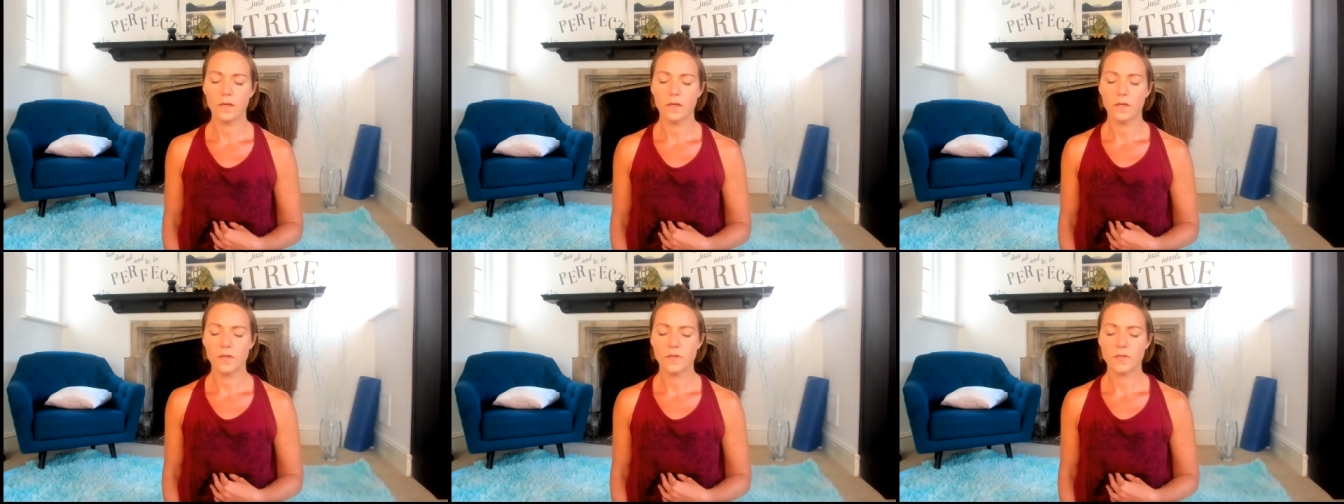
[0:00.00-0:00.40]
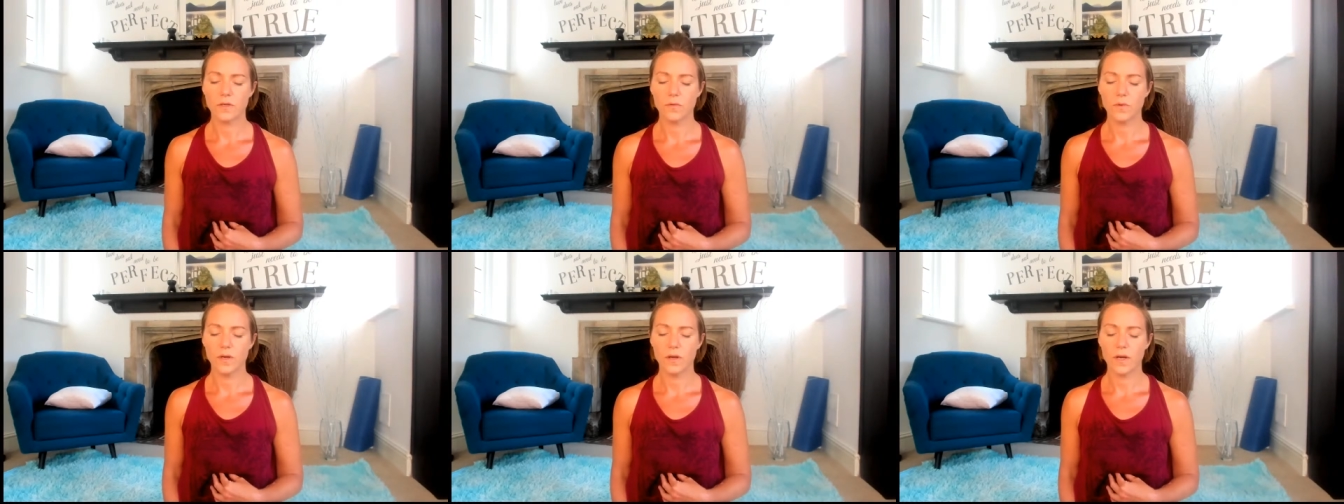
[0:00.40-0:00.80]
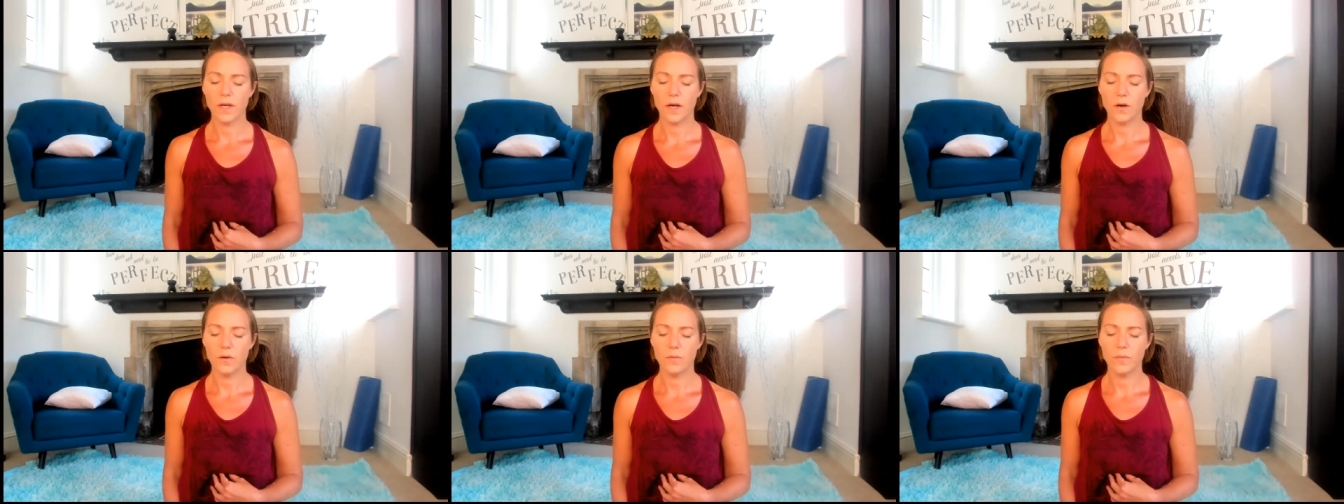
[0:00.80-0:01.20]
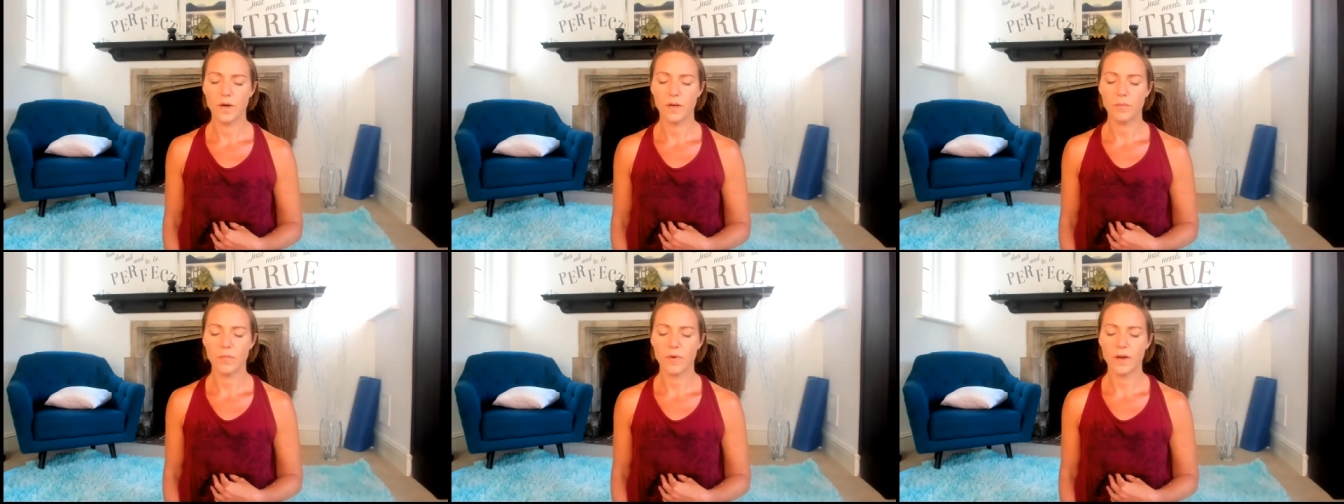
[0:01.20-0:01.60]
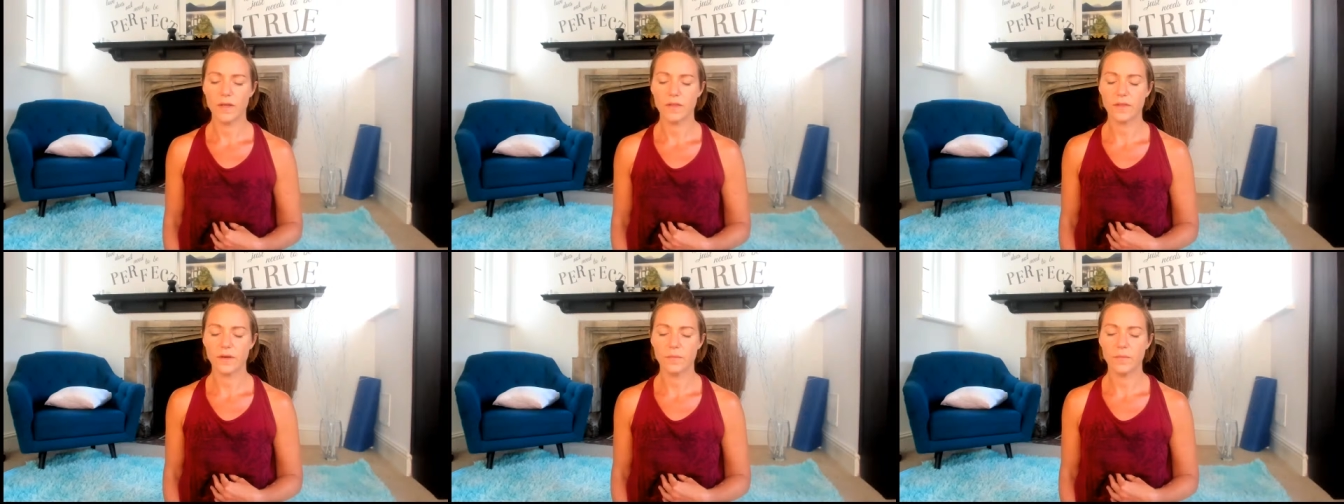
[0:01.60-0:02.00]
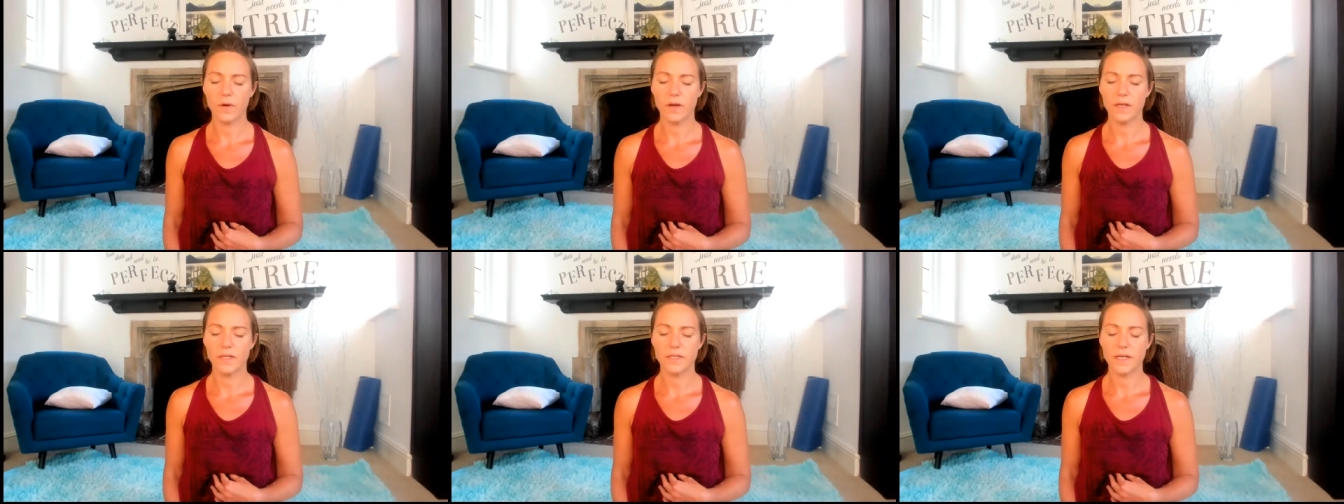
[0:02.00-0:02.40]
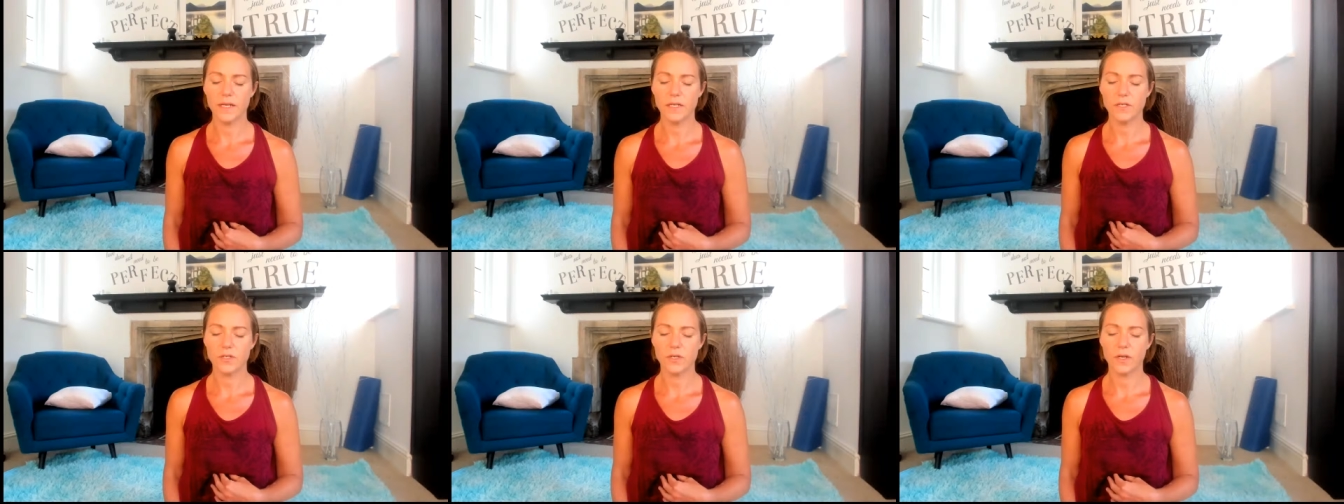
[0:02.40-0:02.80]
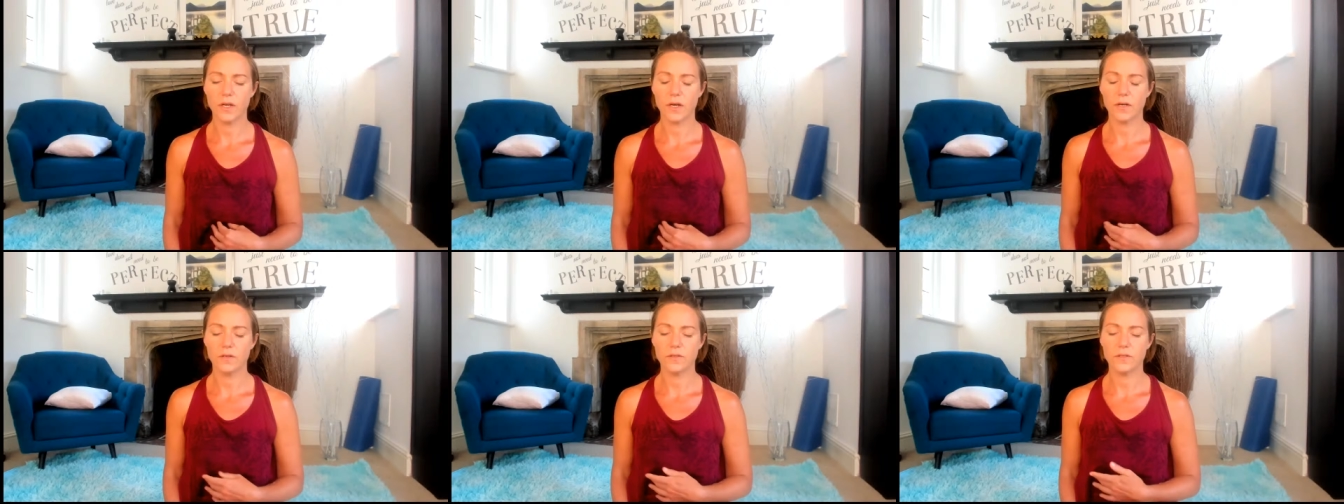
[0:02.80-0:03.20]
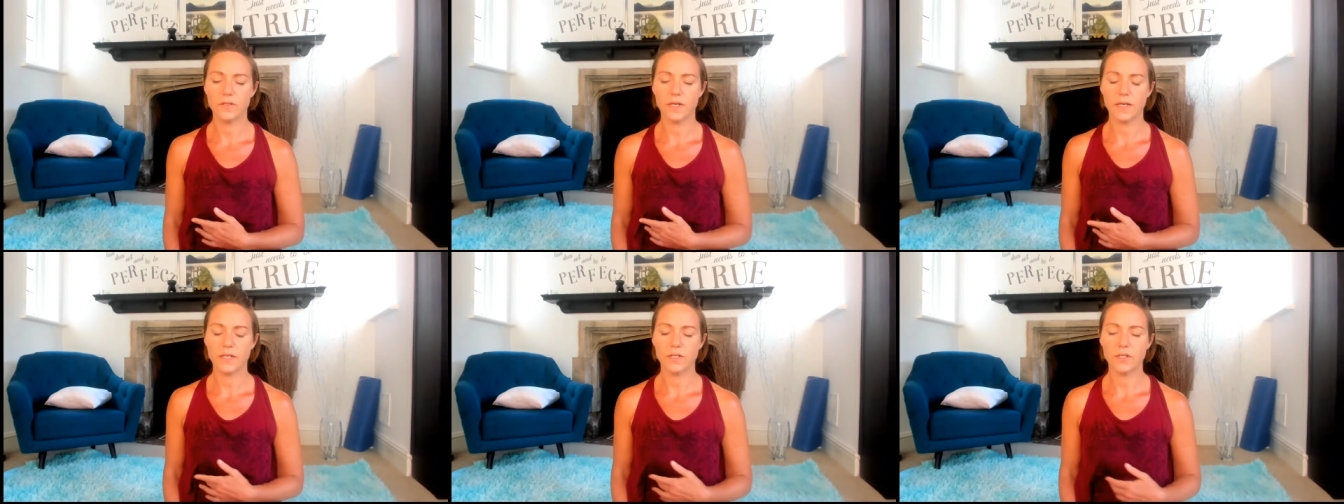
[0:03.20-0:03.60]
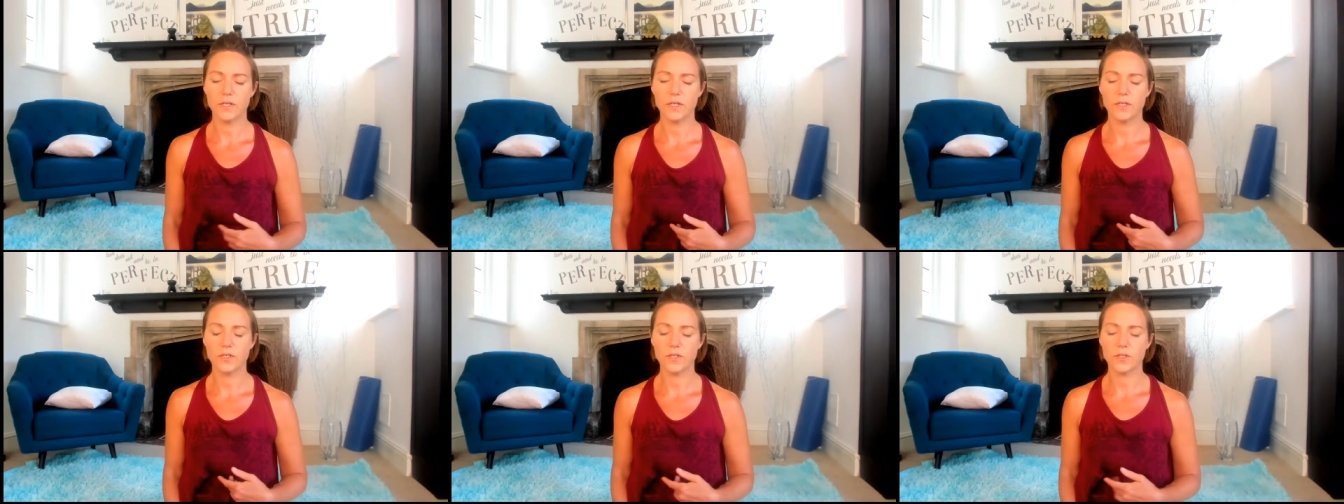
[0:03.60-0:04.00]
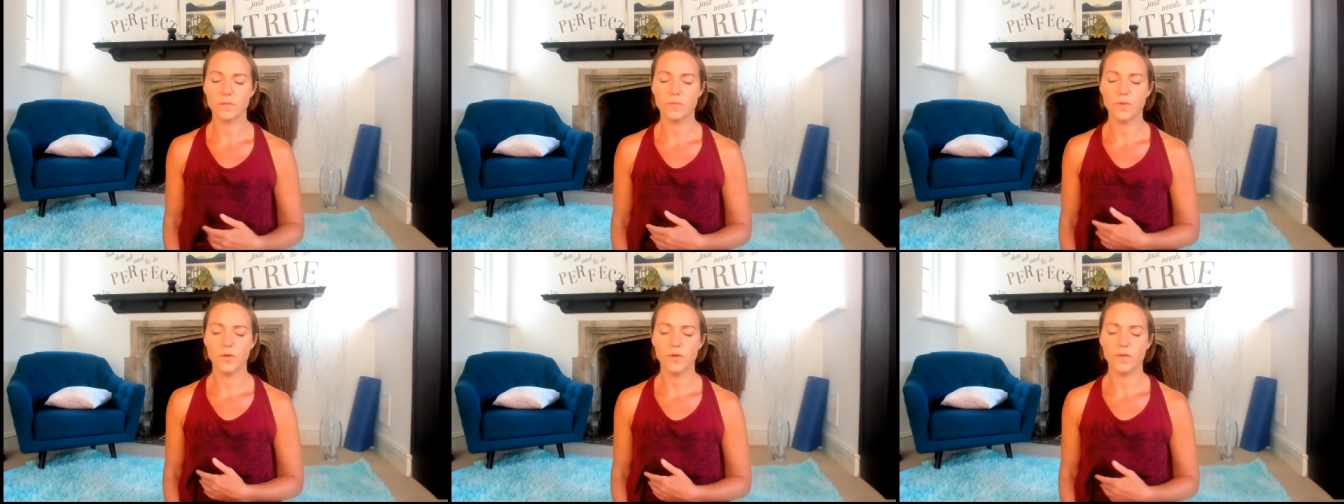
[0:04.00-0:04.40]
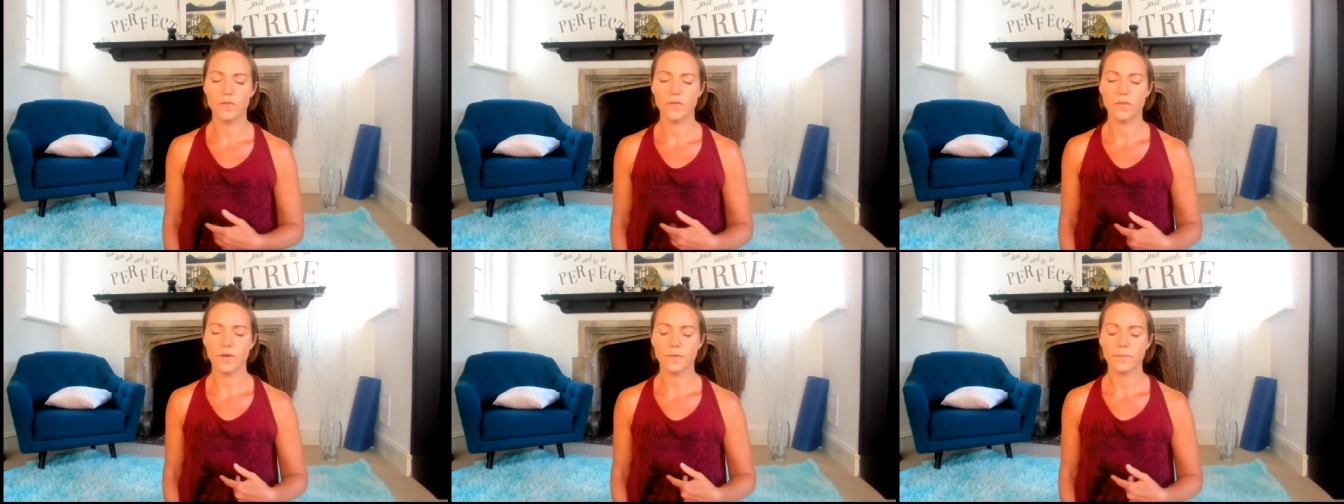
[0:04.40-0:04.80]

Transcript: So when I hold my breath, my intention goes to actually just move